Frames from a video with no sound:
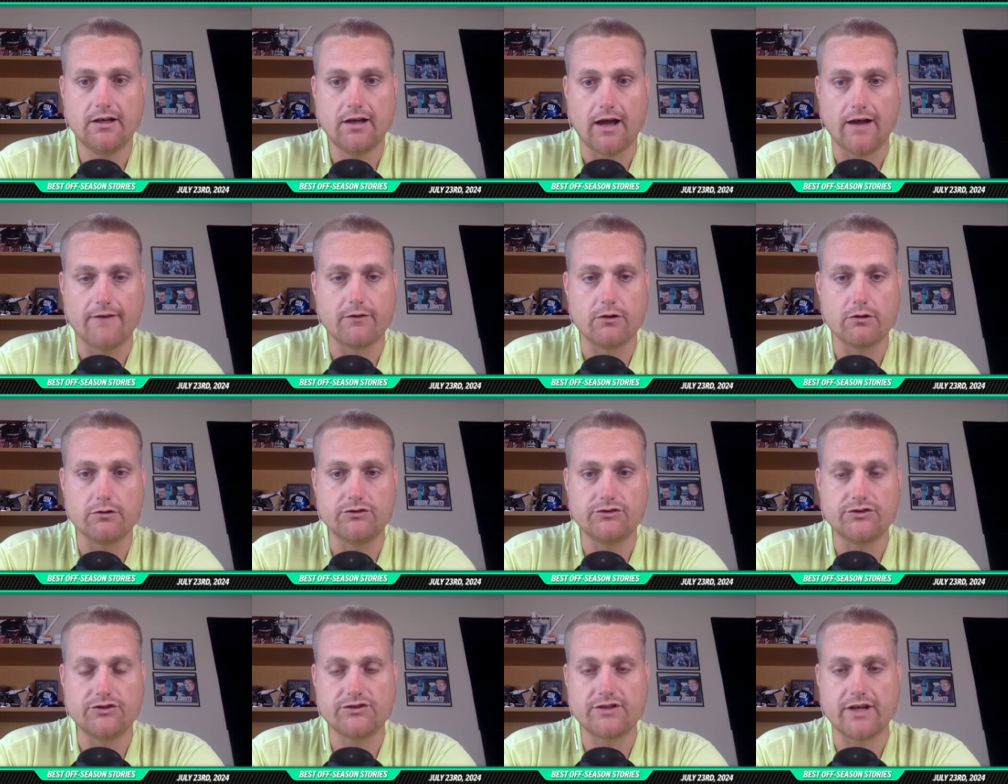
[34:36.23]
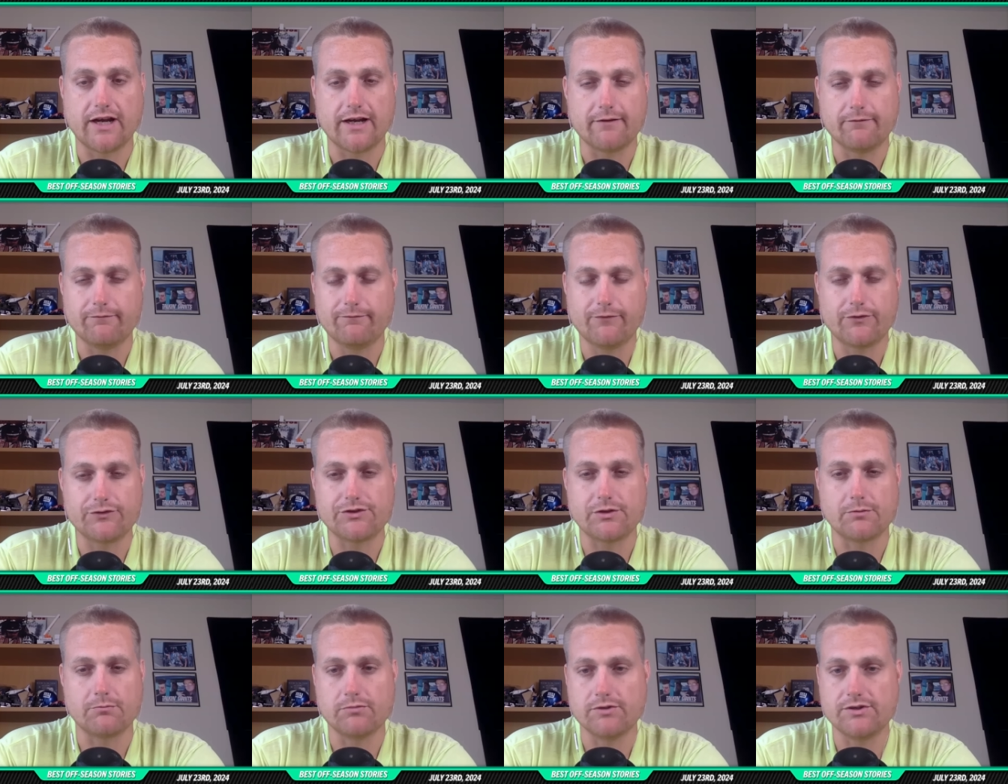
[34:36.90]
I've always just kind of, for
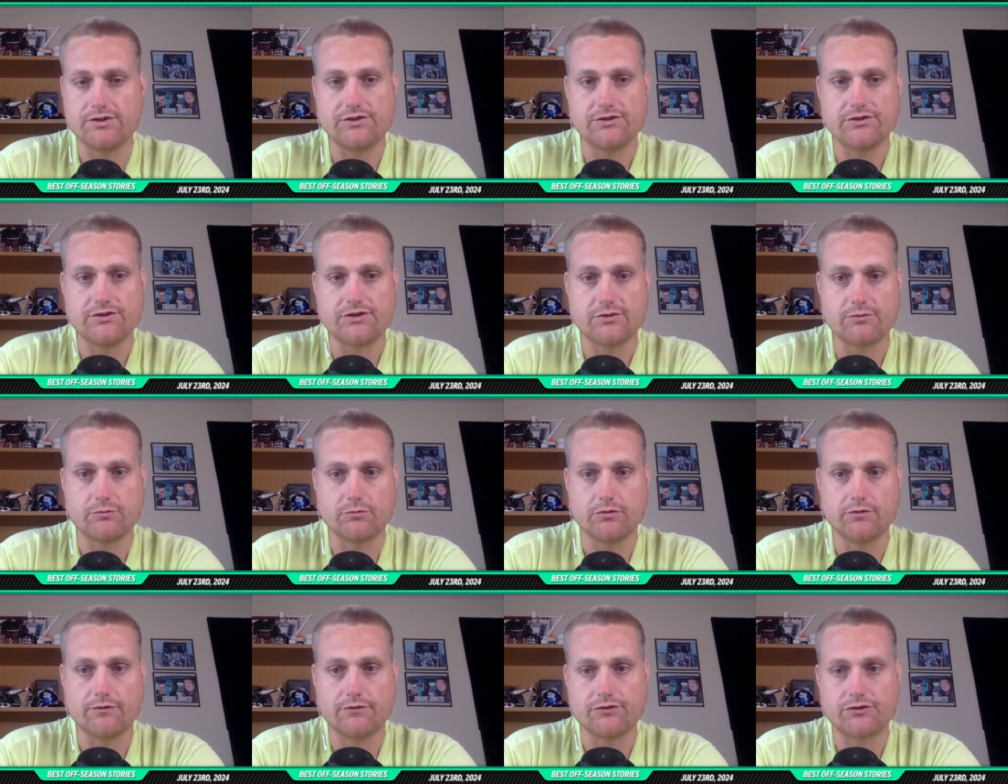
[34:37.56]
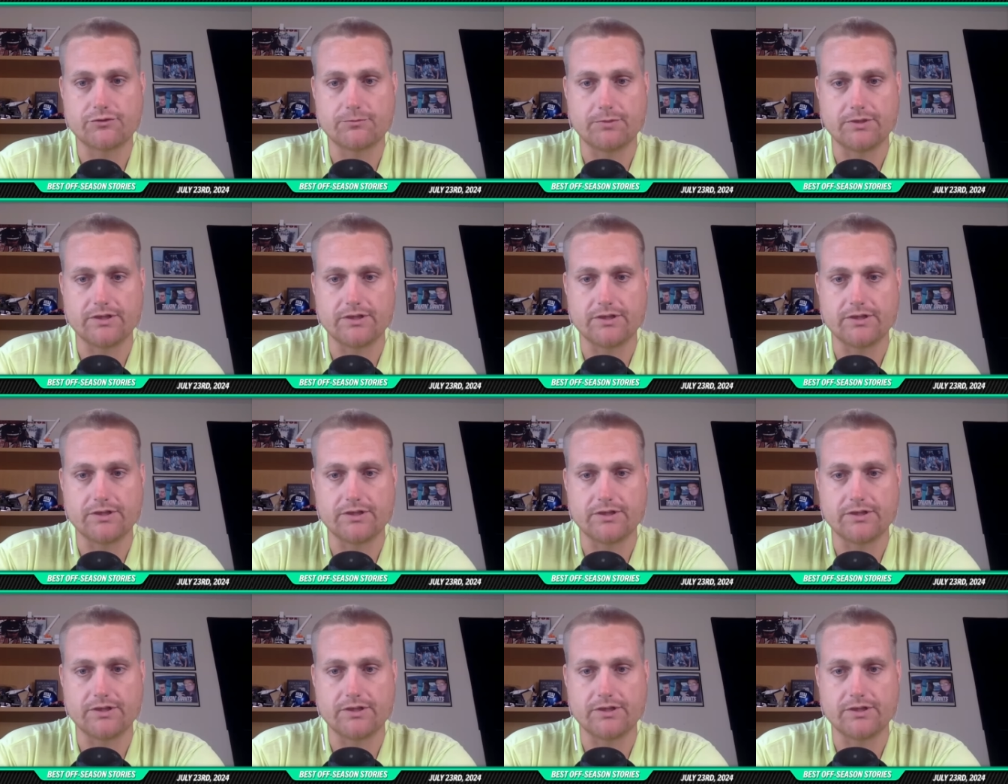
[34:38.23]
some reason, just root for sure.